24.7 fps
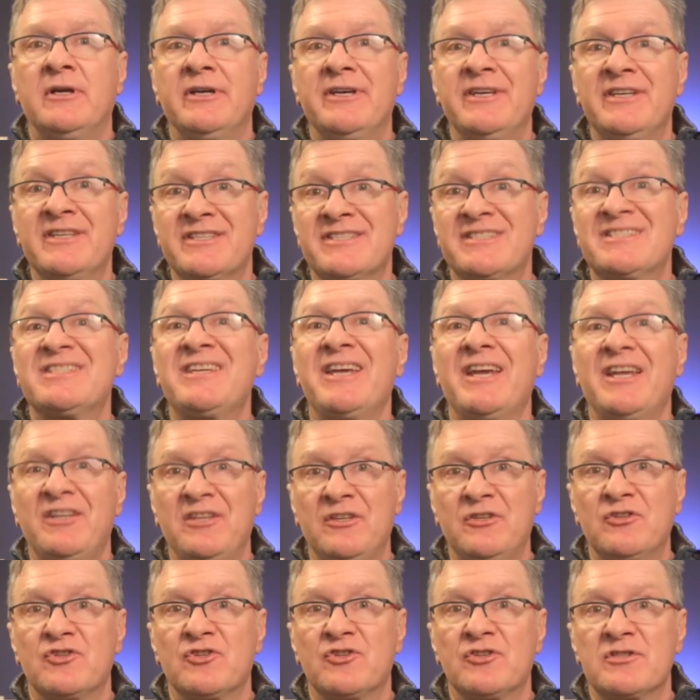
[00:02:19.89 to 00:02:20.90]
is 10
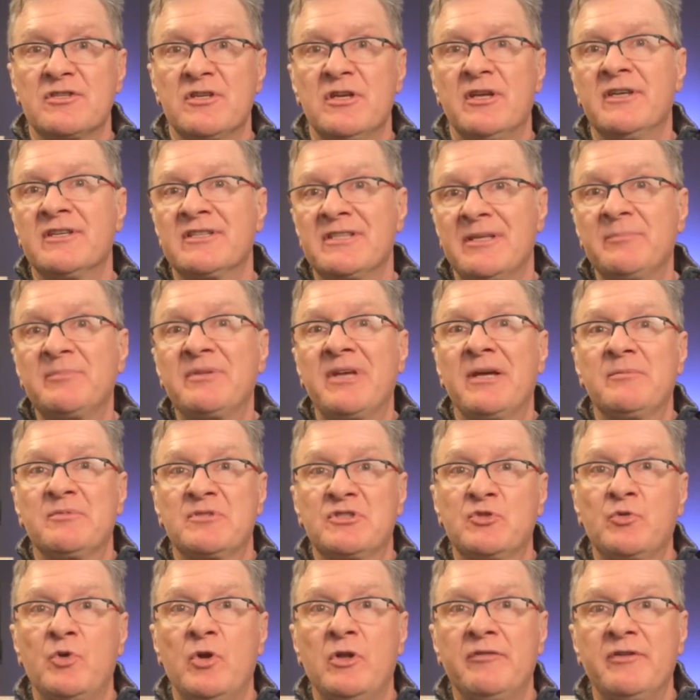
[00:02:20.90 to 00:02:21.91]
inches, sometimes
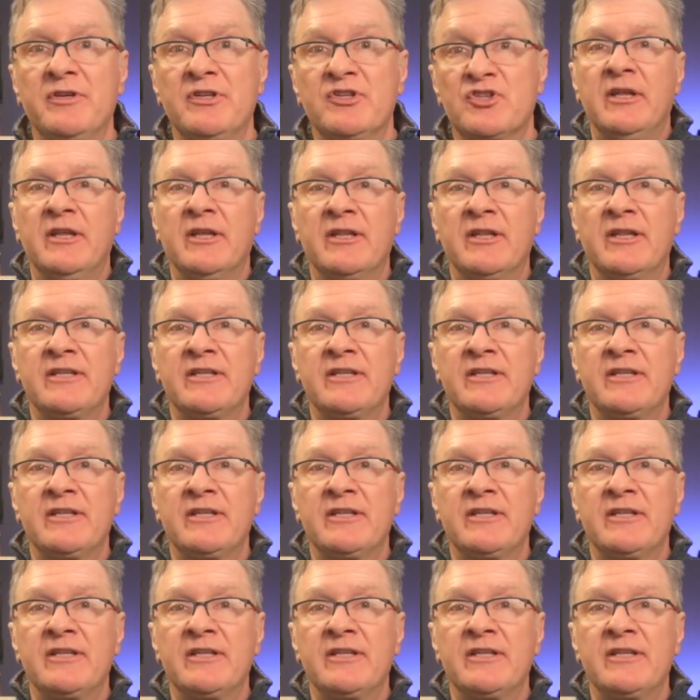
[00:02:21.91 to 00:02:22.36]
12 inches.